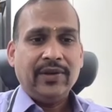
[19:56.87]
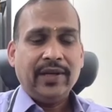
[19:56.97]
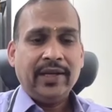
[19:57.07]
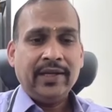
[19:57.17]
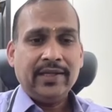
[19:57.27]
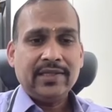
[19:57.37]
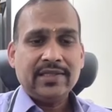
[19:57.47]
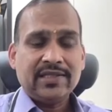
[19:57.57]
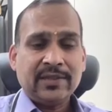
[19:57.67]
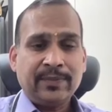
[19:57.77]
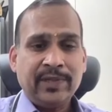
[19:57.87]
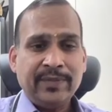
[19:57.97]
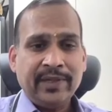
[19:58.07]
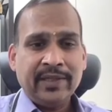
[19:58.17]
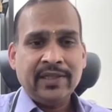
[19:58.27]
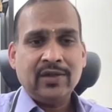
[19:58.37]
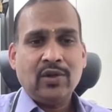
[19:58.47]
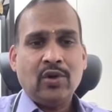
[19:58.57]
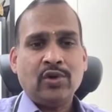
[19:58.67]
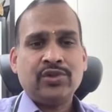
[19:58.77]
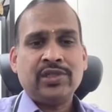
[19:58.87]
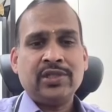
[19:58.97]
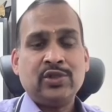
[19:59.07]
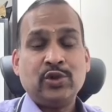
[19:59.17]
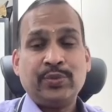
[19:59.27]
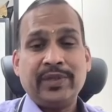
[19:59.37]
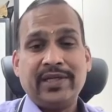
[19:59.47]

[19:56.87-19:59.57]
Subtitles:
And supplemental oxygen should be